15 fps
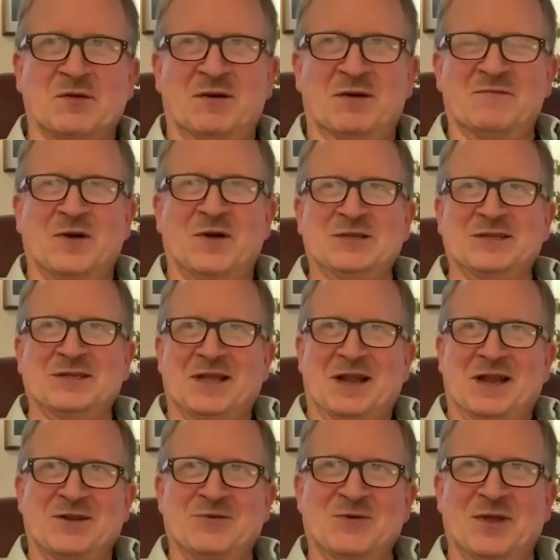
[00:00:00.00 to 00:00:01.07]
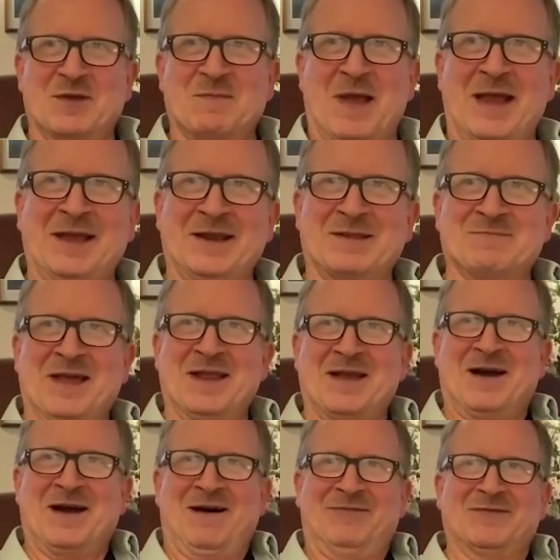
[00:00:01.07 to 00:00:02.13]
unfortunately, I didn't really make any money
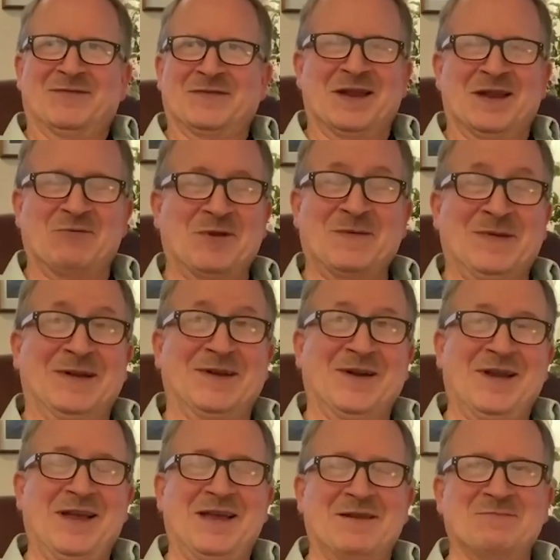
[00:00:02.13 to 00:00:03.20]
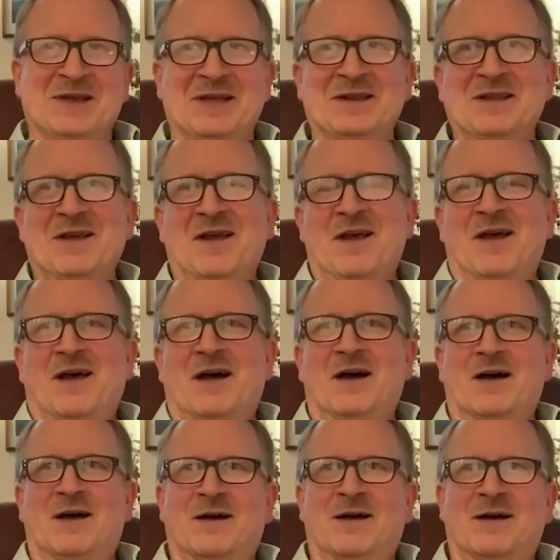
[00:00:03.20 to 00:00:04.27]
off of it. It would have been great, but
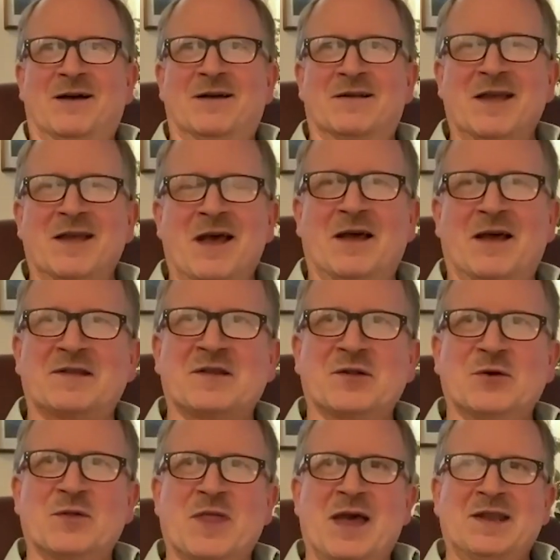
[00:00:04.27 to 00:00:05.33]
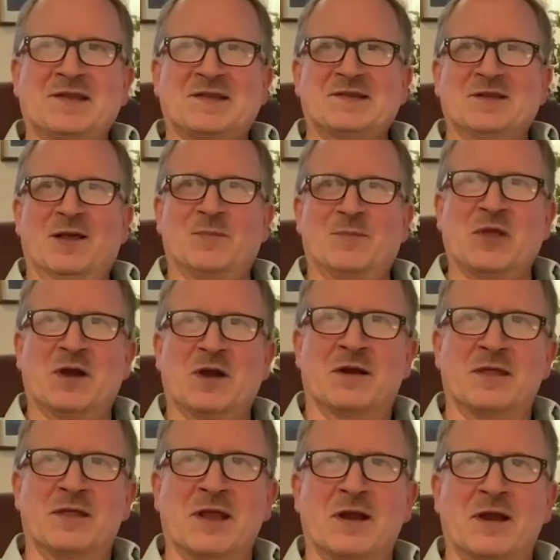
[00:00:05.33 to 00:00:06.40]
yeah. So that's still up there.
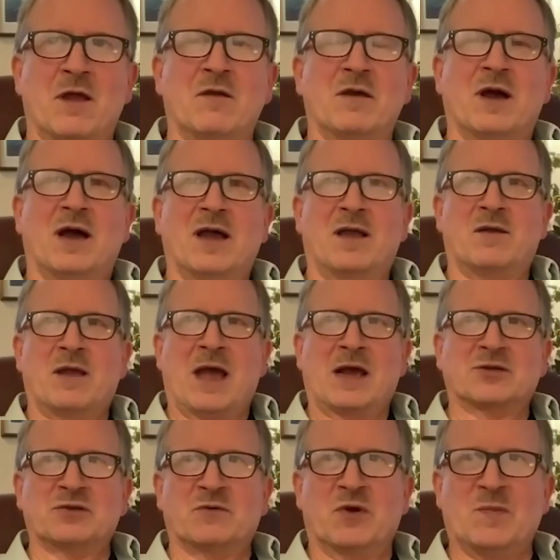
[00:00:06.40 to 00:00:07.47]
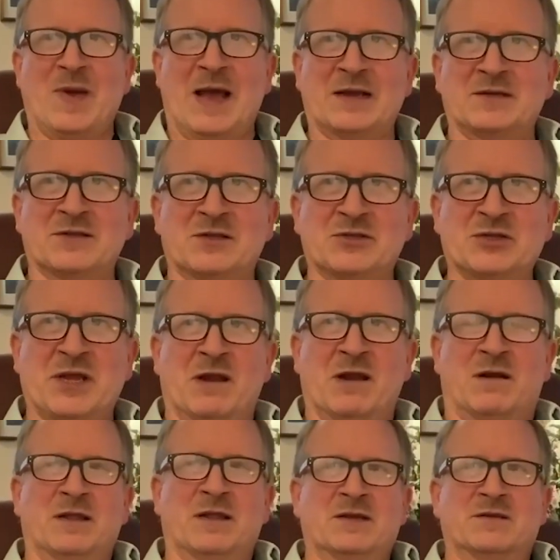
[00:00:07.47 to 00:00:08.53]
And then I actually went back to the
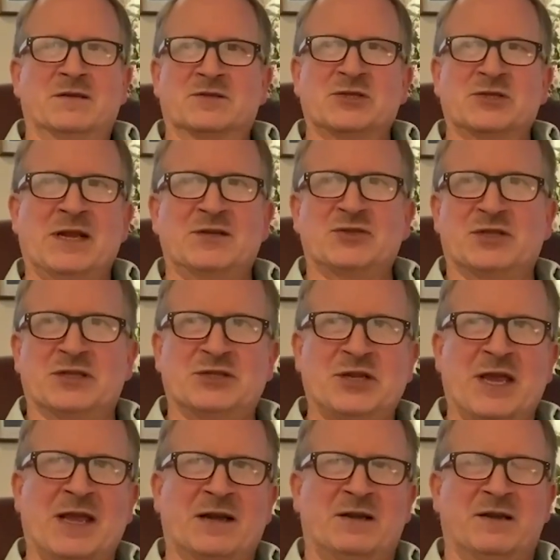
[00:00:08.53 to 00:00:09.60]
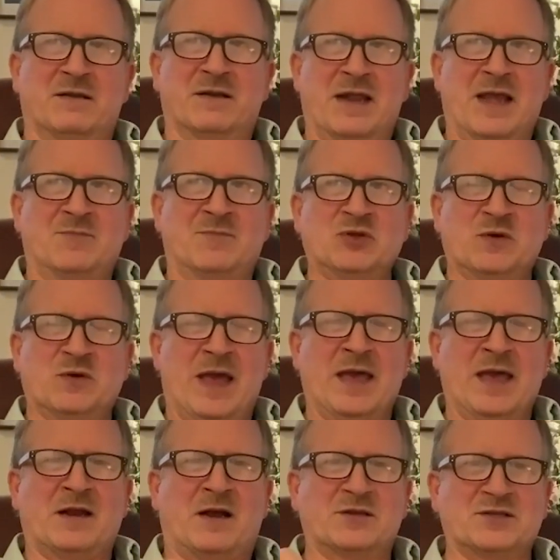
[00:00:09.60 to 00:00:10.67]
channel and changed the channel name to
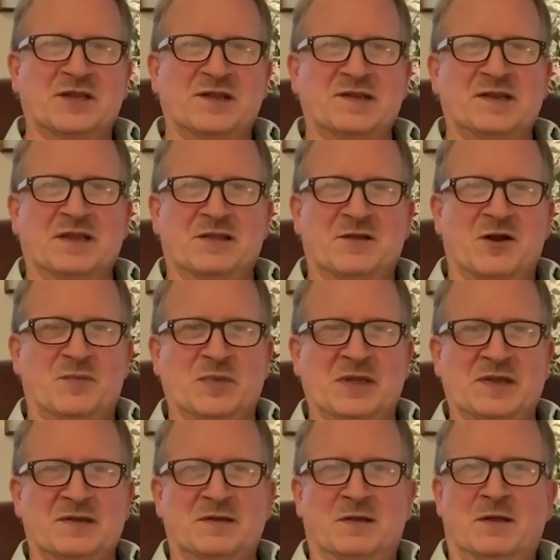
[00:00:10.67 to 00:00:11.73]
An Autistic Therapist,